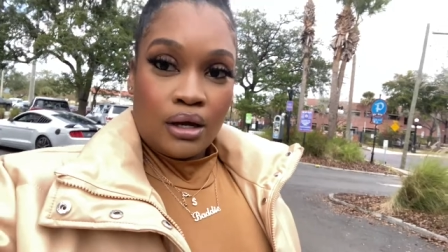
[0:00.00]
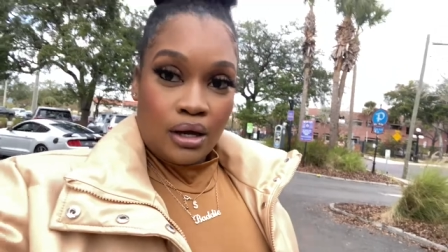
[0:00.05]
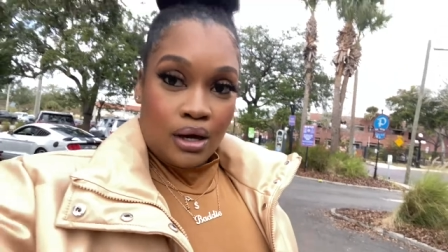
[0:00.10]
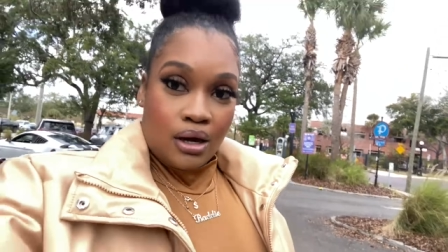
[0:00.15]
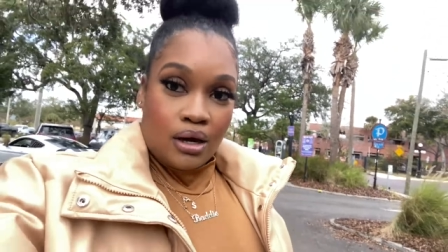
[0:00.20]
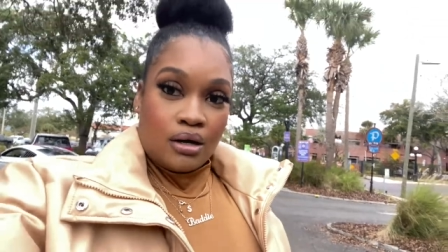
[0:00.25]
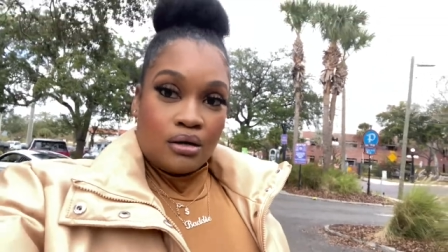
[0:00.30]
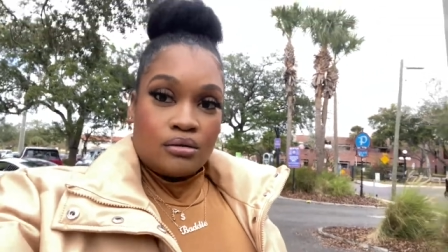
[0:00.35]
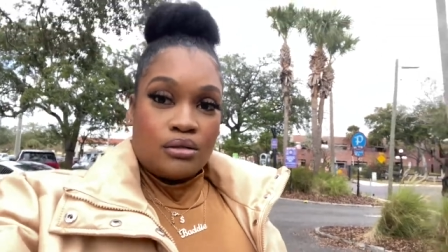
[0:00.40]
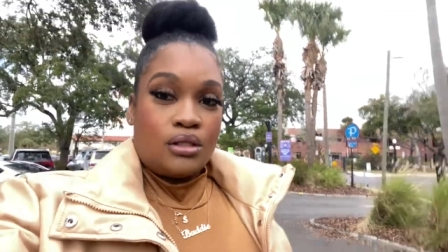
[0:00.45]

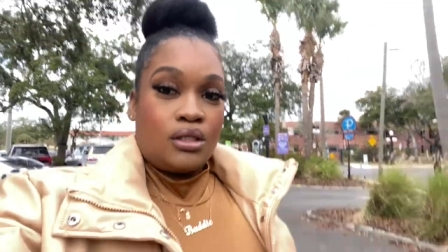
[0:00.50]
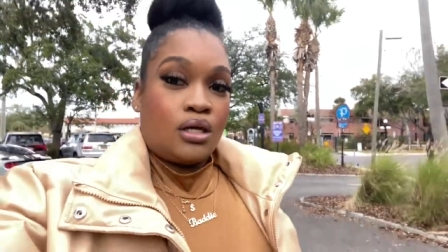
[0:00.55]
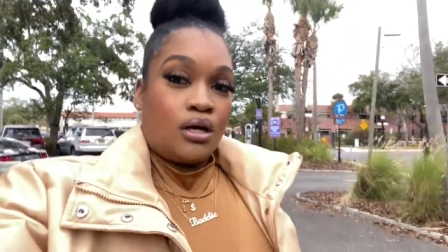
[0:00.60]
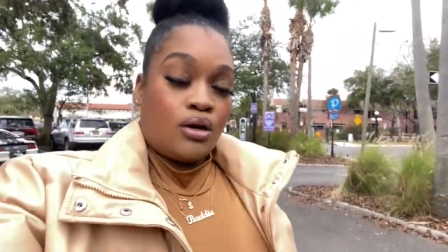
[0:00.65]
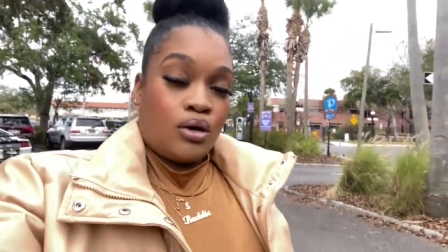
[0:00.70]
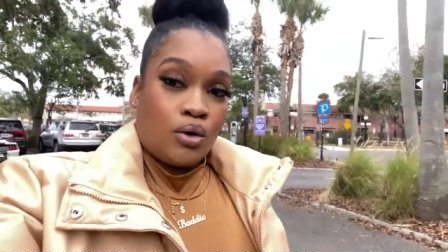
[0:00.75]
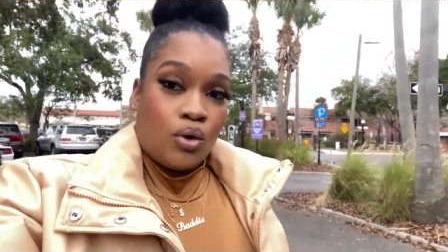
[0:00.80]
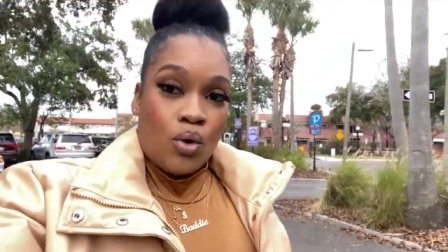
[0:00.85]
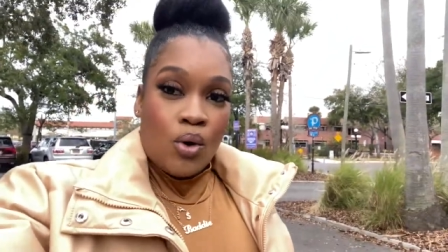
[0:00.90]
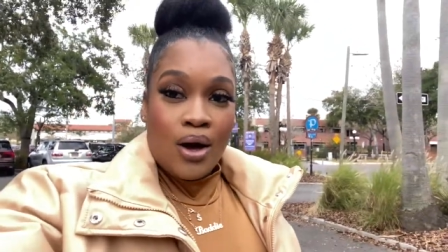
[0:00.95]
y'all,
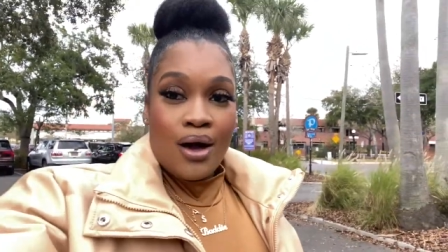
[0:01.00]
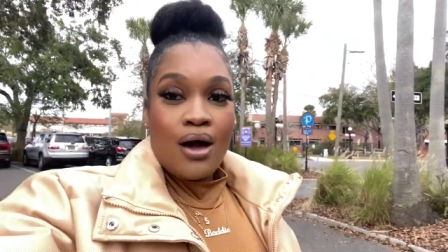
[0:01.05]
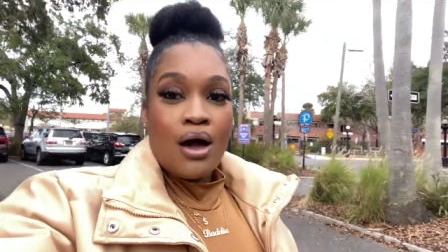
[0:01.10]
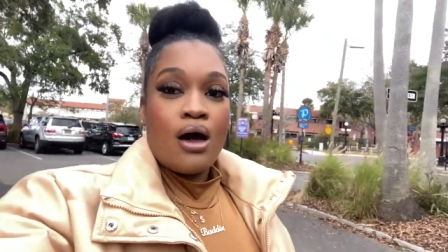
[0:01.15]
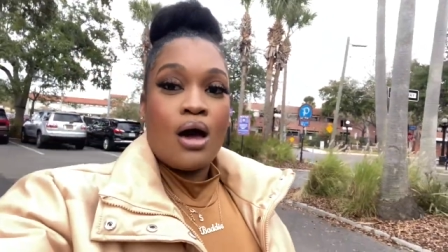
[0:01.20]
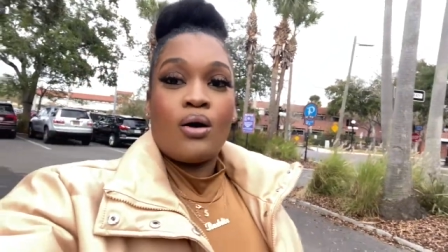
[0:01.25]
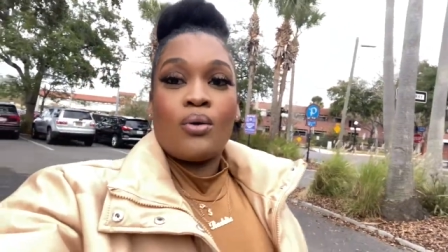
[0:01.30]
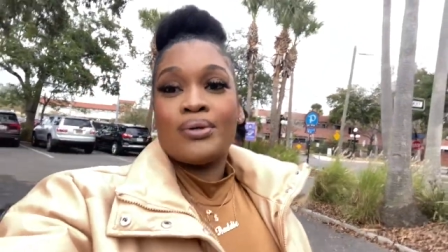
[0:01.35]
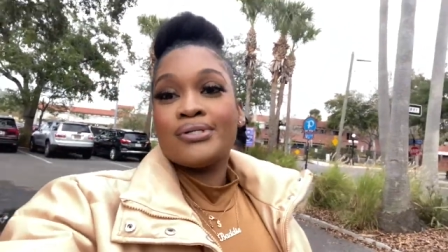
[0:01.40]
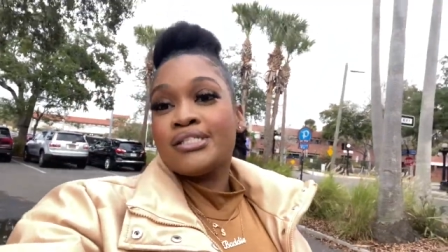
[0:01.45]
so
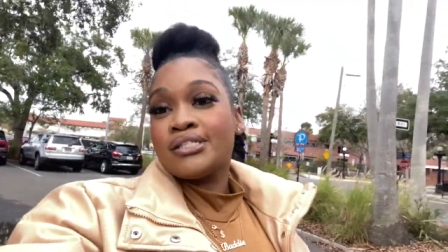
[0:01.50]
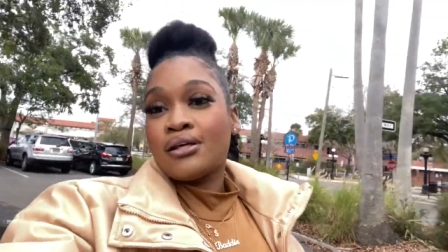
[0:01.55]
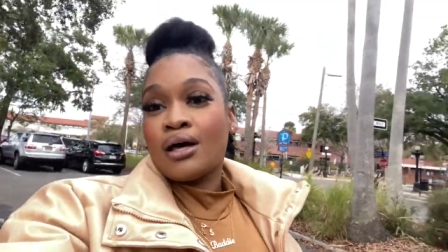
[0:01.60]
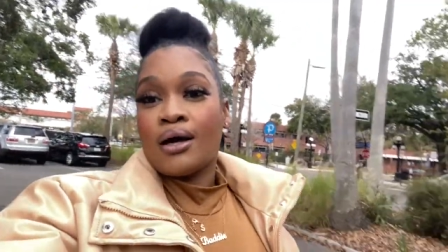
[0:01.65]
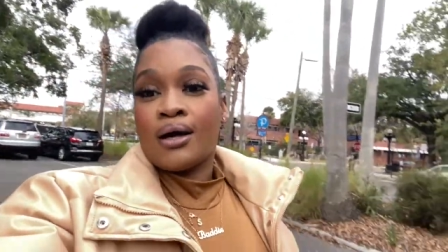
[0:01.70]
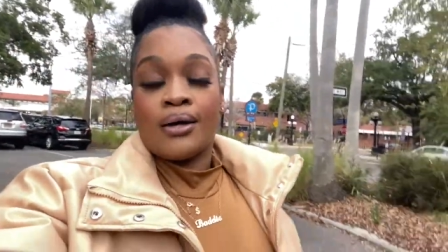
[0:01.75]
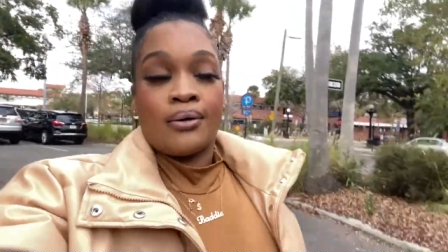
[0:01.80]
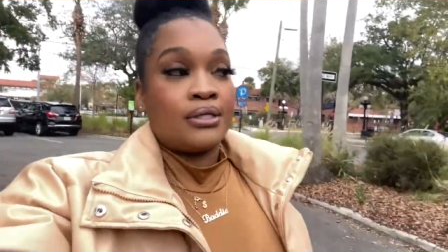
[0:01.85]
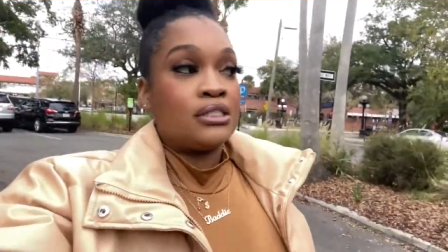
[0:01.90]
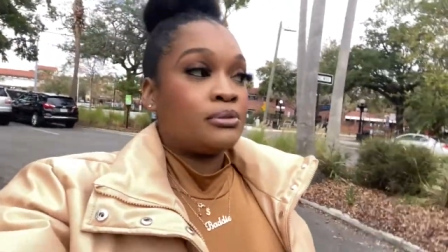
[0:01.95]
what's
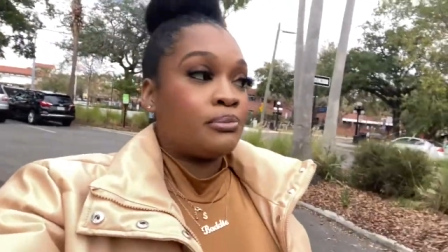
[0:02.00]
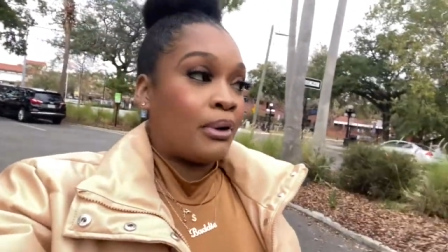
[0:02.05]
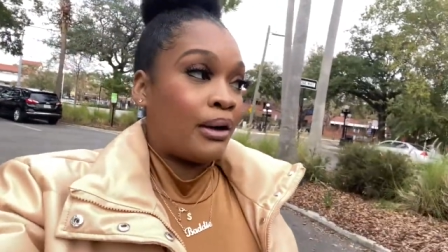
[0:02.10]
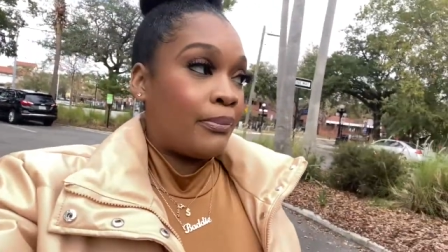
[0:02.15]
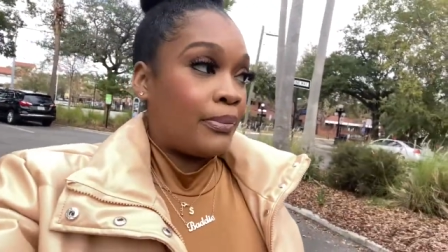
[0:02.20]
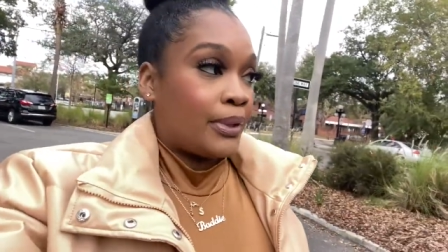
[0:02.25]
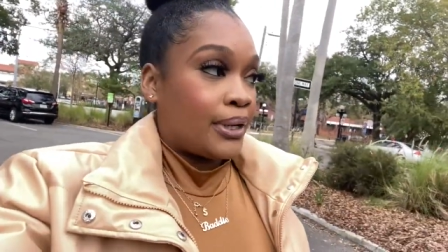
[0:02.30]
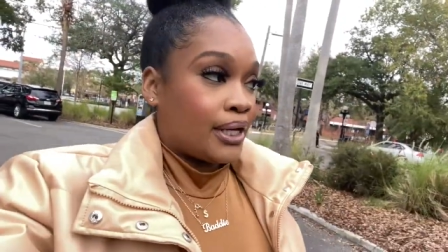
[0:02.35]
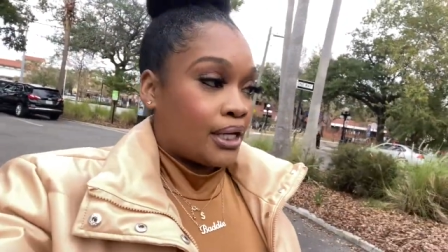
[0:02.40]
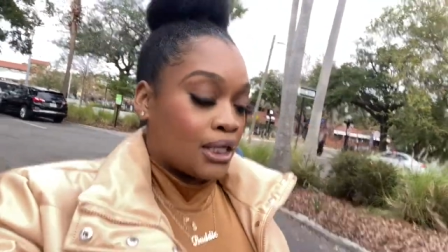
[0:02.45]
up? What's
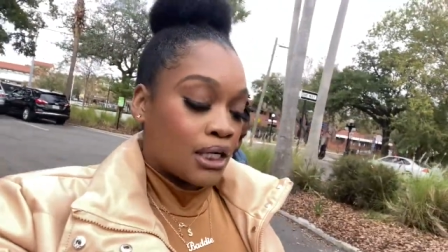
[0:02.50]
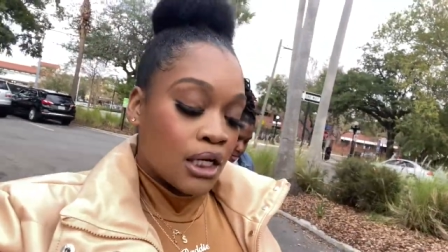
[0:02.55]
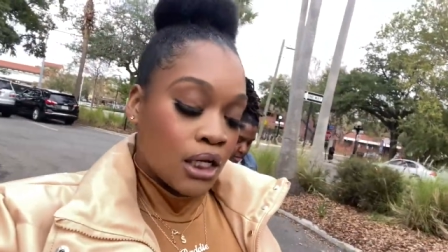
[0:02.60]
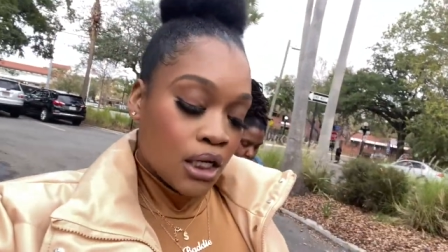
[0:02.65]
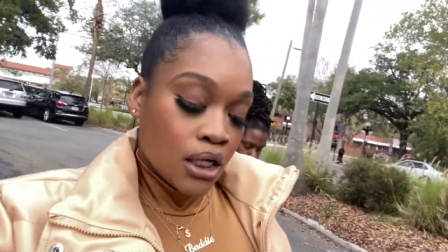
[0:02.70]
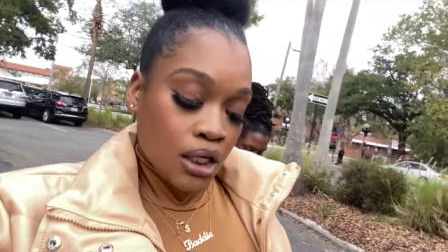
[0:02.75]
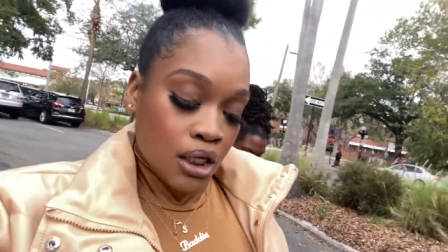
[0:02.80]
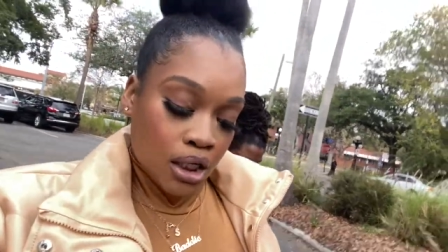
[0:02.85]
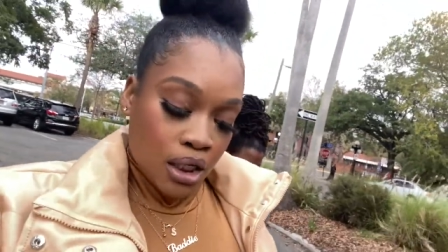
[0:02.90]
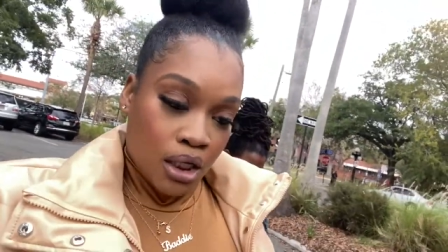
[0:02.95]
popping?
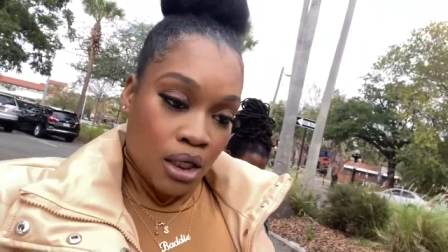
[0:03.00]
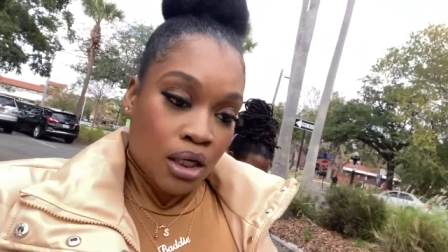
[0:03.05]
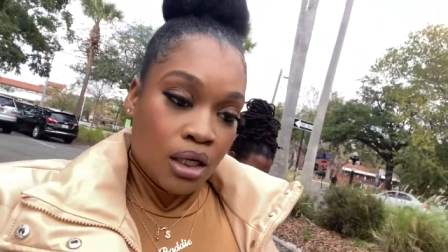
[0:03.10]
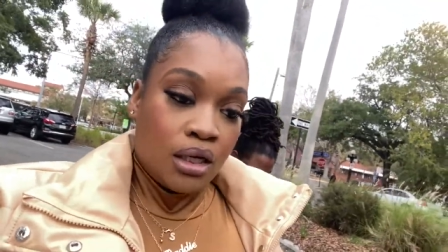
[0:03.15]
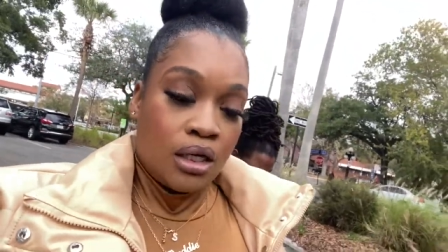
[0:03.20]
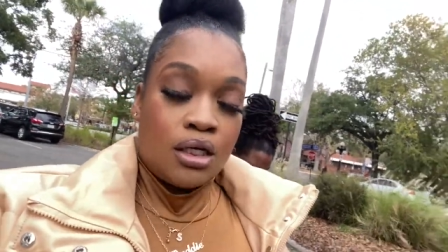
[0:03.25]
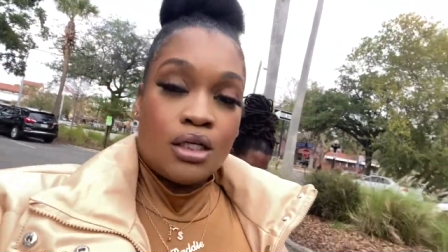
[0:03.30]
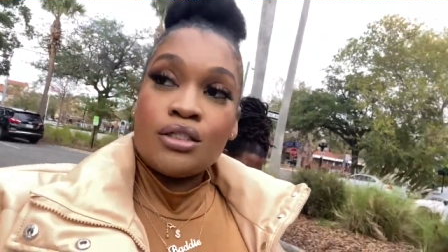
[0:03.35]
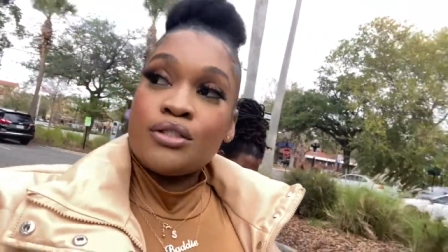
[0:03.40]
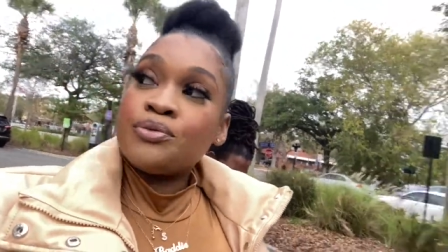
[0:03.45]

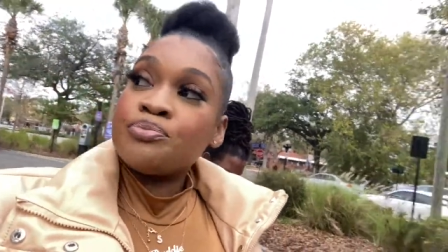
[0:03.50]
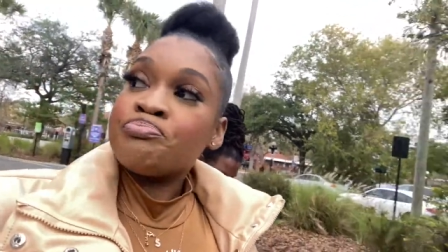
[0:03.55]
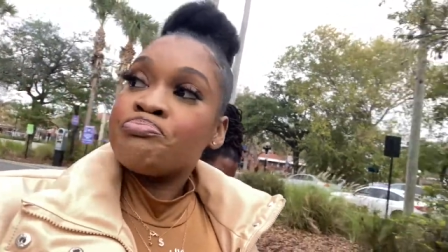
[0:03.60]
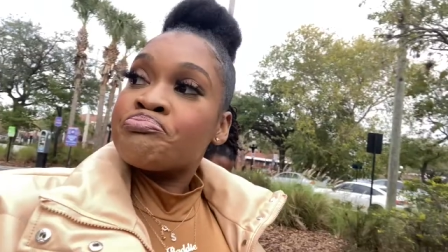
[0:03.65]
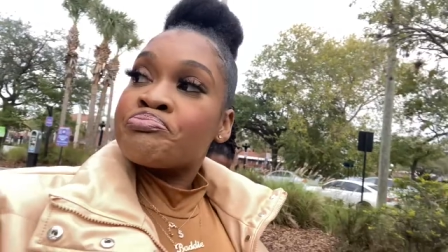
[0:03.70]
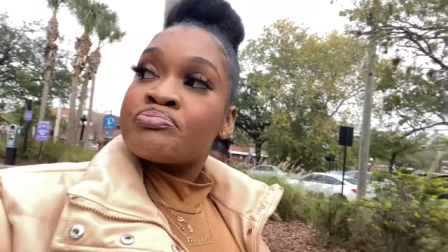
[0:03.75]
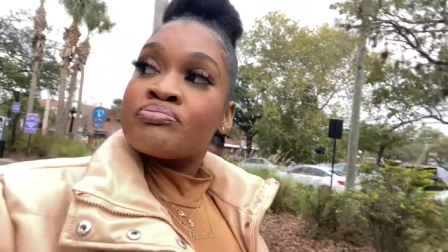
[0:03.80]
Um,